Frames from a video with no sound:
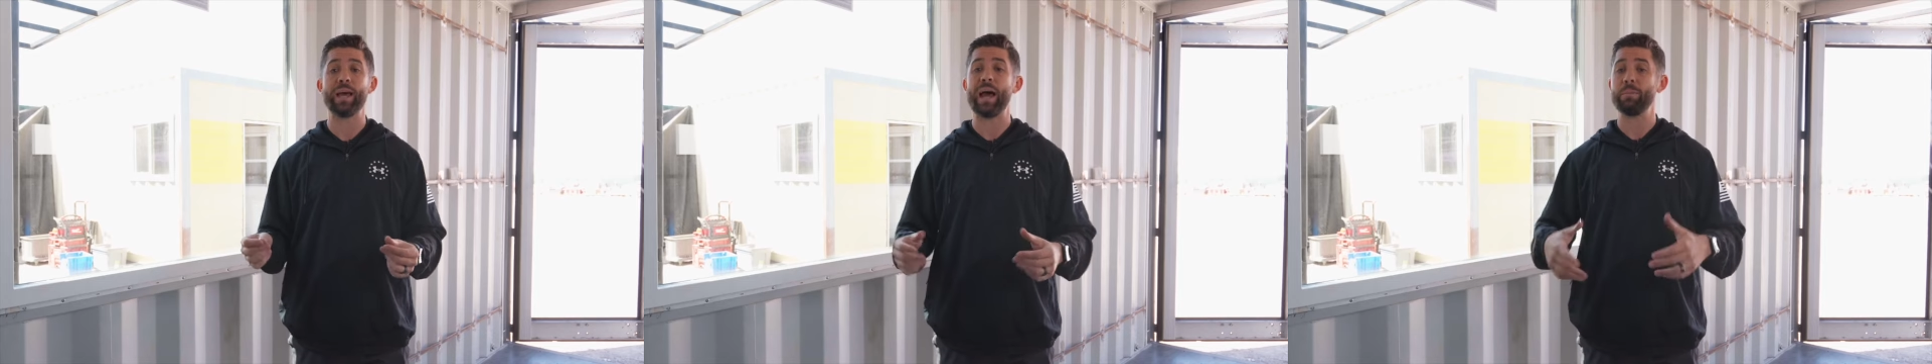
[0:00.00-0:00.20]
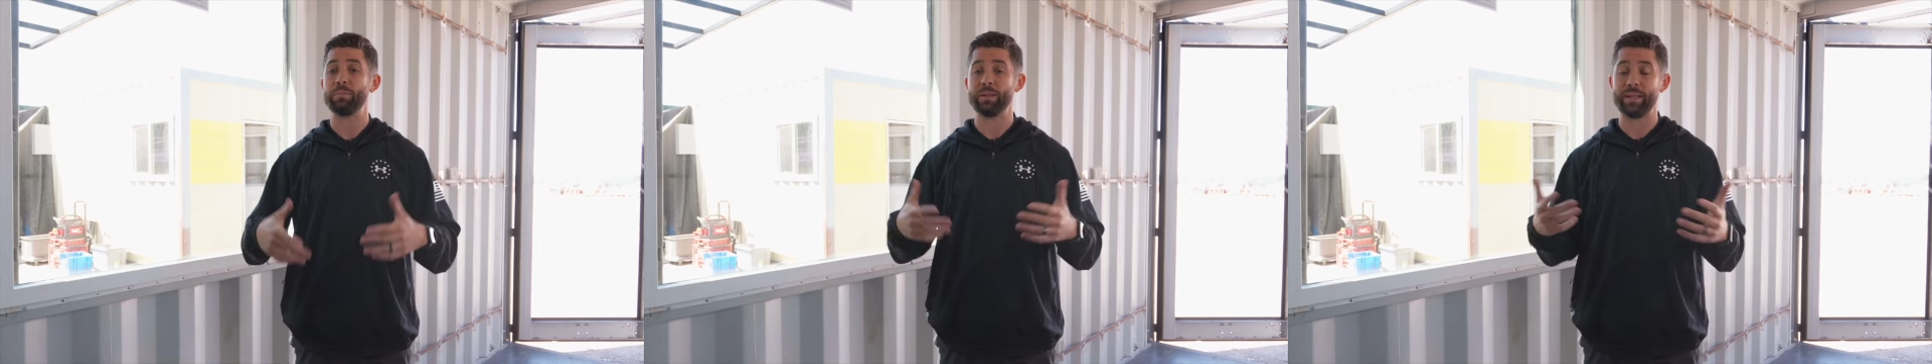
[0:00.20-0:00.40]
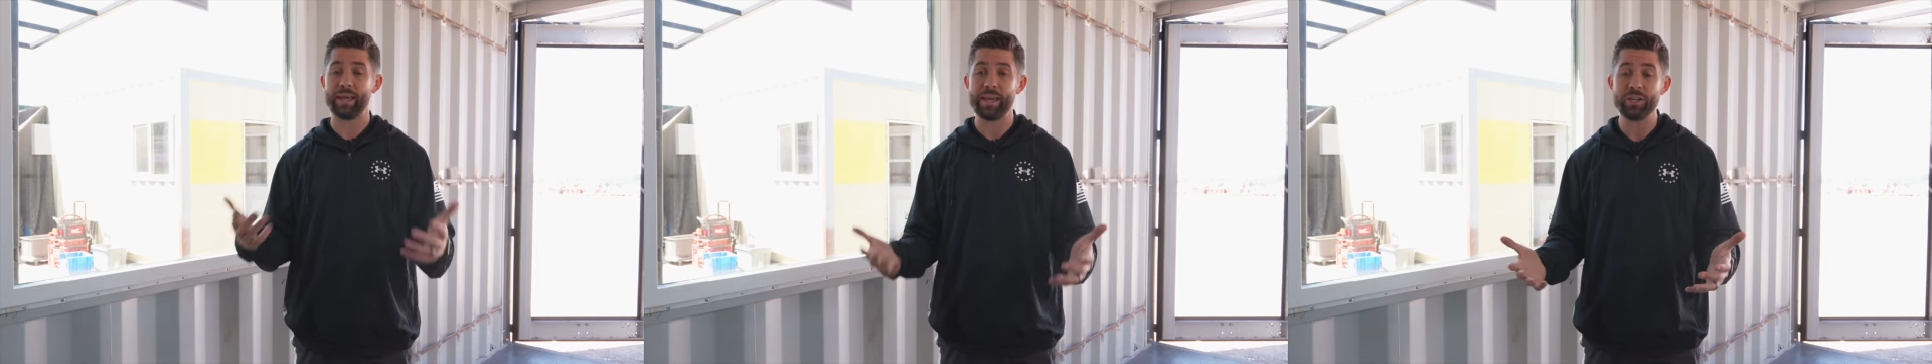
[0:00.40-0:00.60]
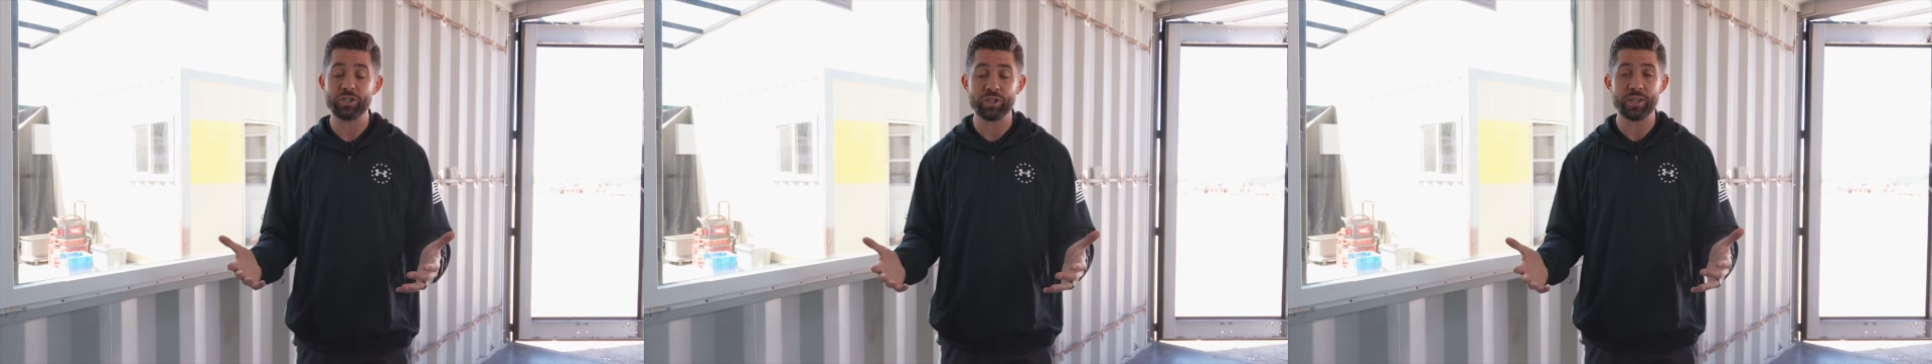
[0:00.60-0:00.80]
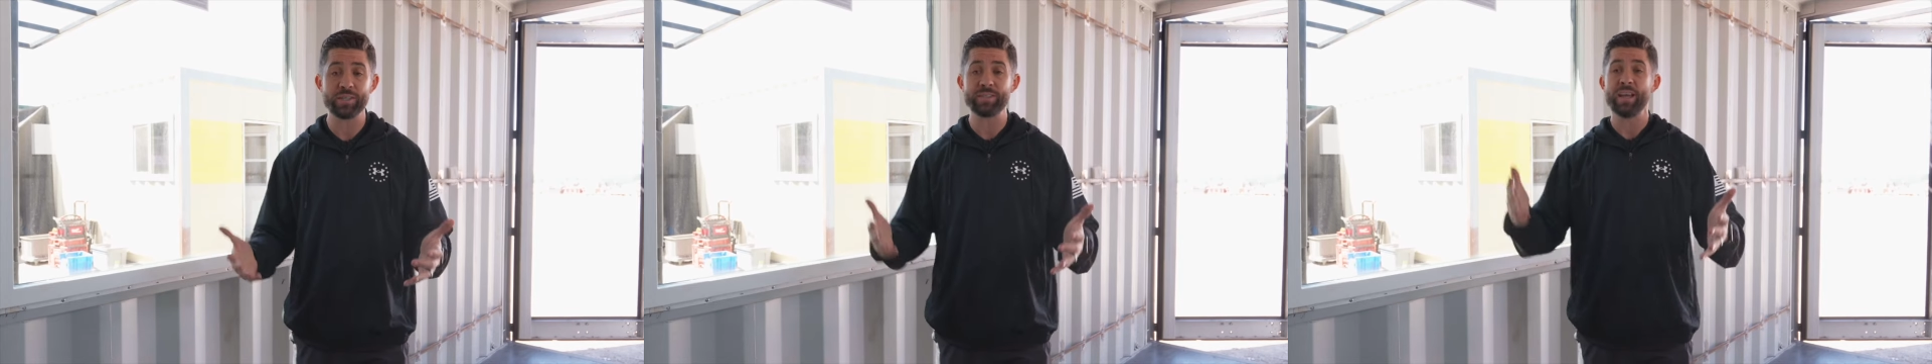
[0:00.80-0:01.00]

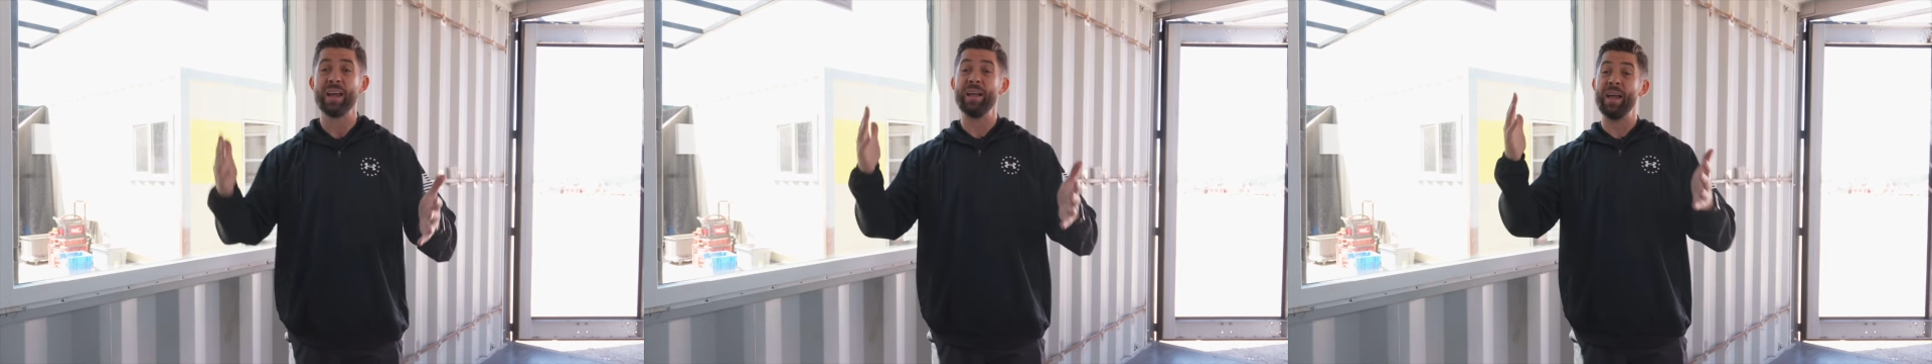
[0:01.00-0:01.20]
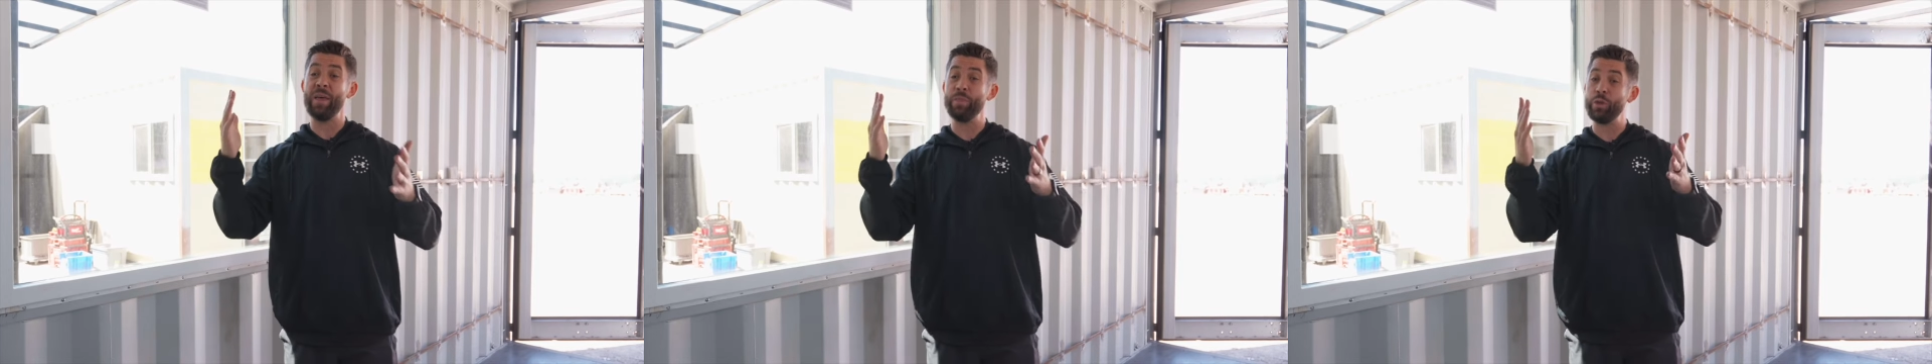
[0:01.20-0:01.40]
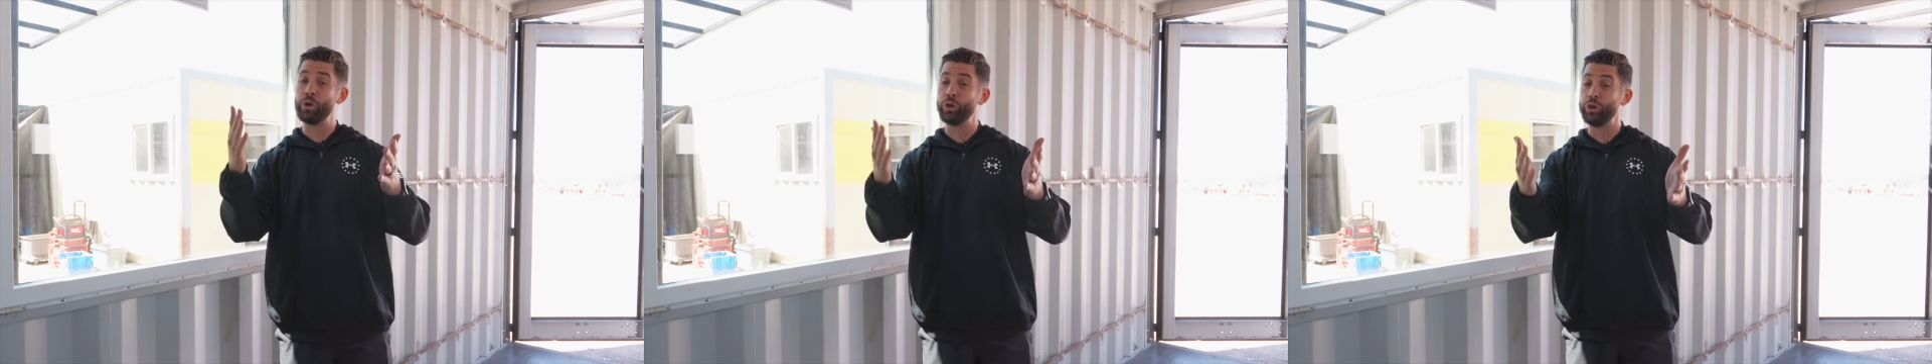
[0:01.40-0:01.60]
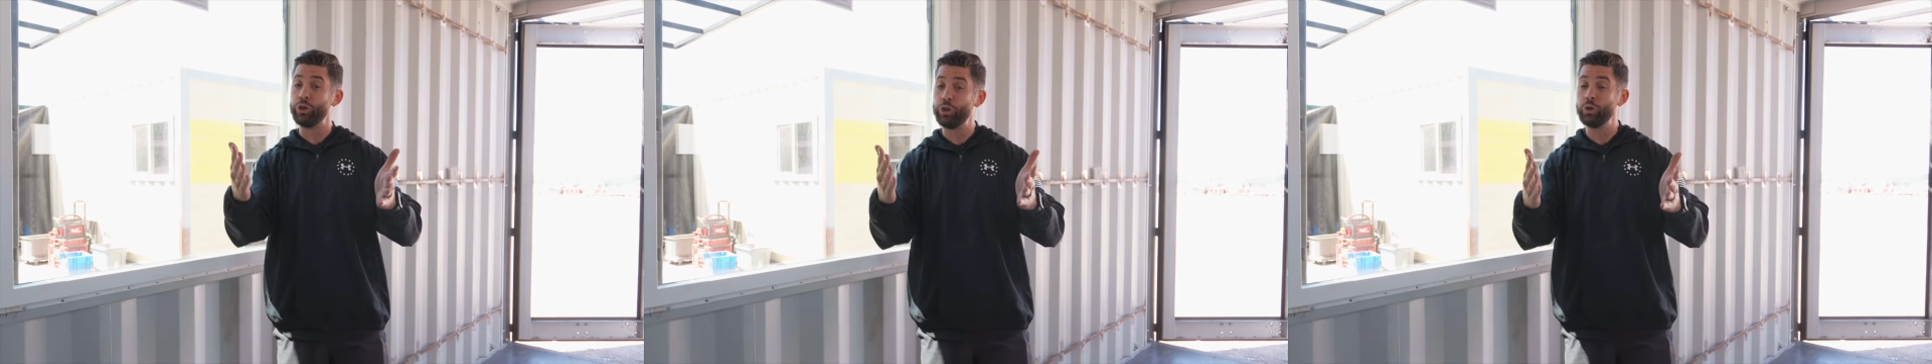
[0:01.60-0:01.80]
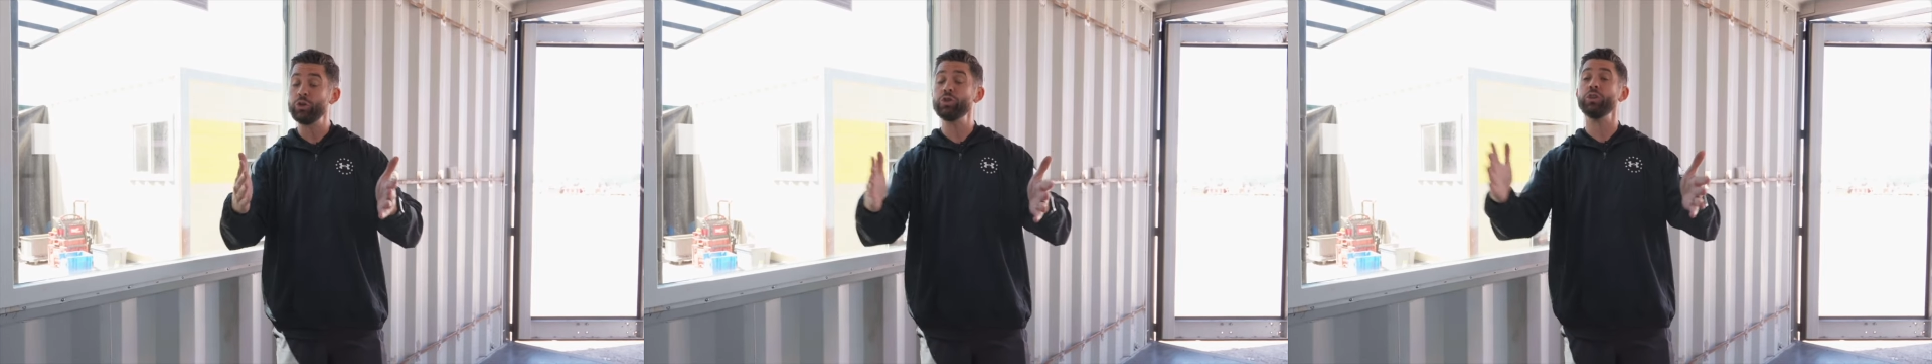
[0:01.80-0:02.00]
applications, and they're
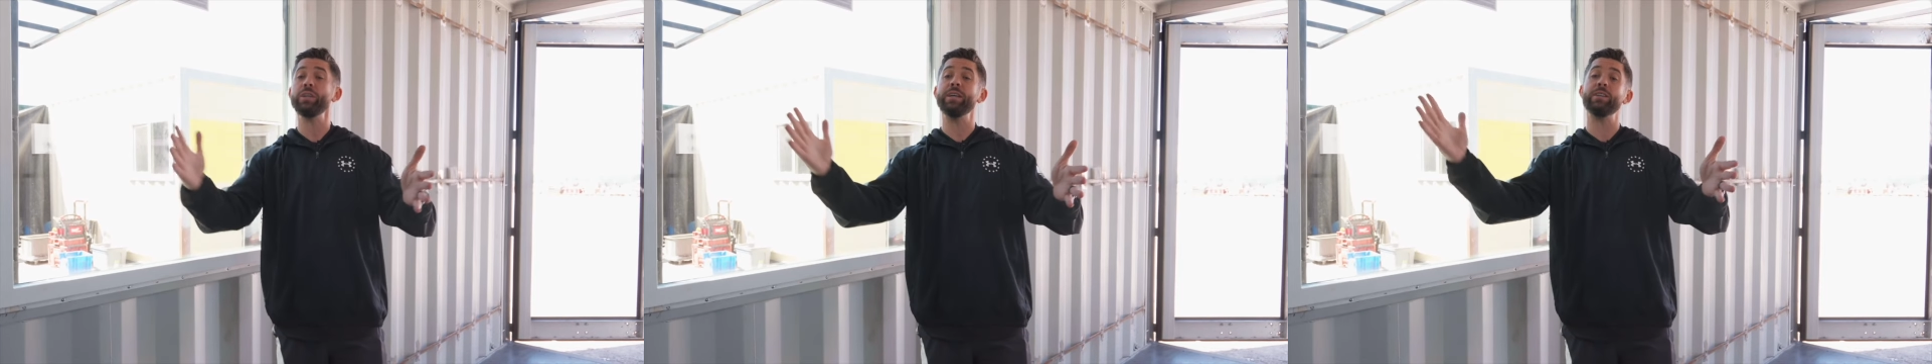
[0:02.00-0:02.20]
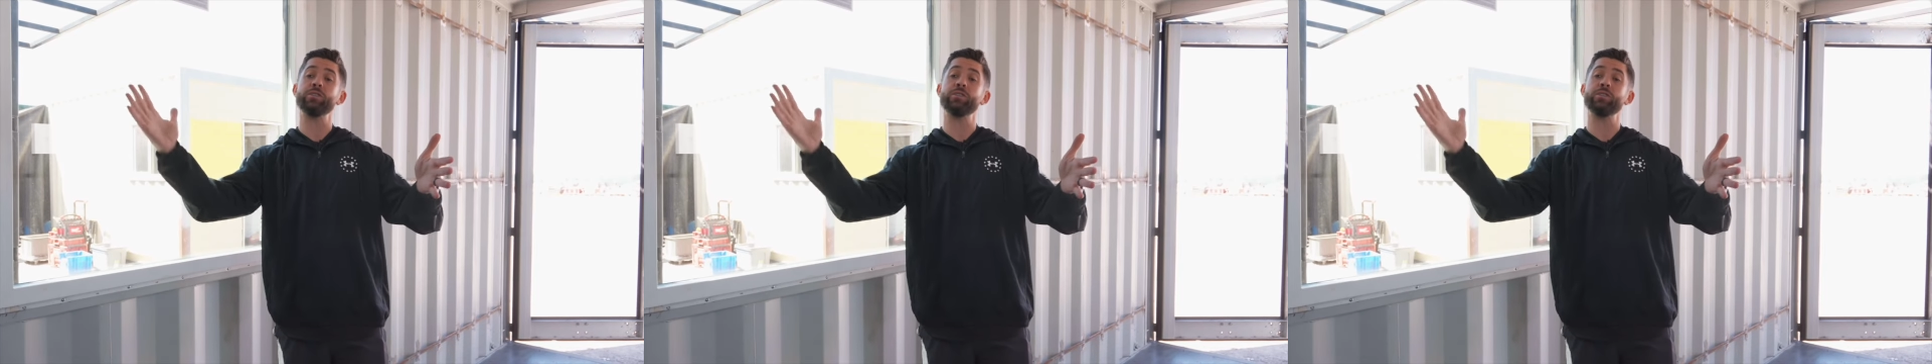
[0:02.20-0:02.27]
usually